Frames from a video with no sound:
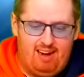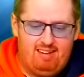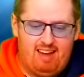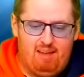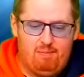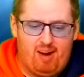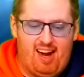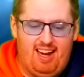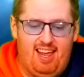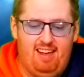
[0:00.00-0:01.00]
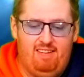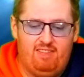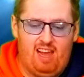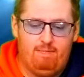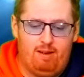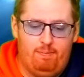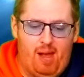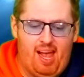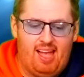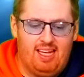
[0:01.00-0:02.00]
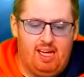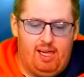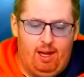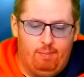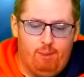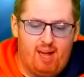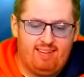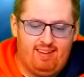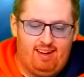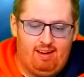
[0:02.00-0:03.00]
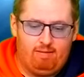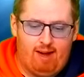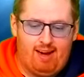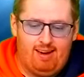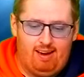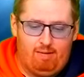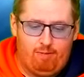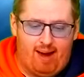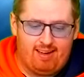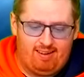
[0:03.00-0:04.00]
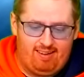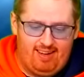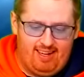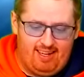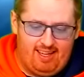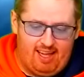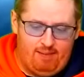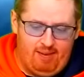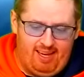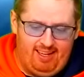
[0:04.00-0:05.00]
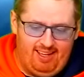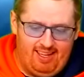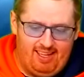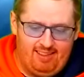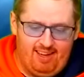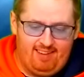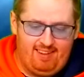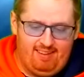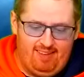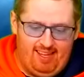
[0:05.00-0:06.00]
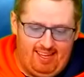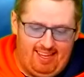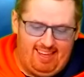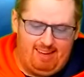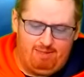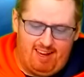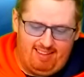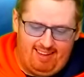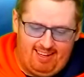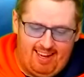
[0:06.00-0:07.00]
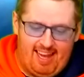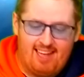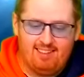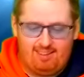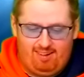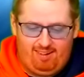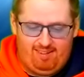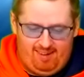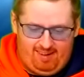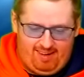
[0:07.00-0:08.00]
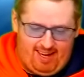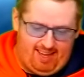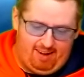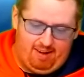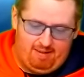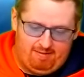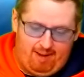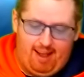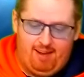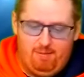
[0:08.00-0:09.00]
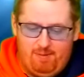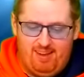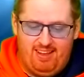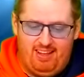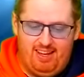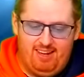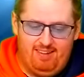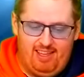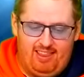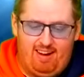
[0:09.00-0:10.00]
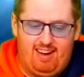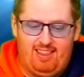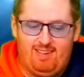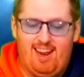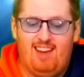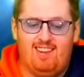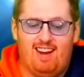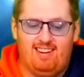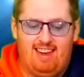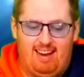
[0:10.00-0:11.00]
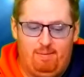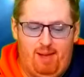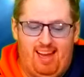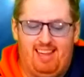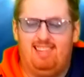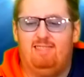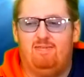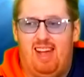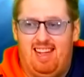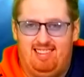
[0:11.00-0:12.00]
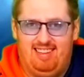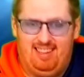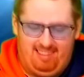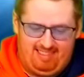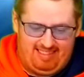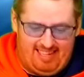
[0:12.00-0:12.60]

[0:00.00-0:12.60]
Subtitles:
Tom Brady of Tampa Bay busted a record. I mean, at least it wasn't an antler or a rib with 33 touchdown passes.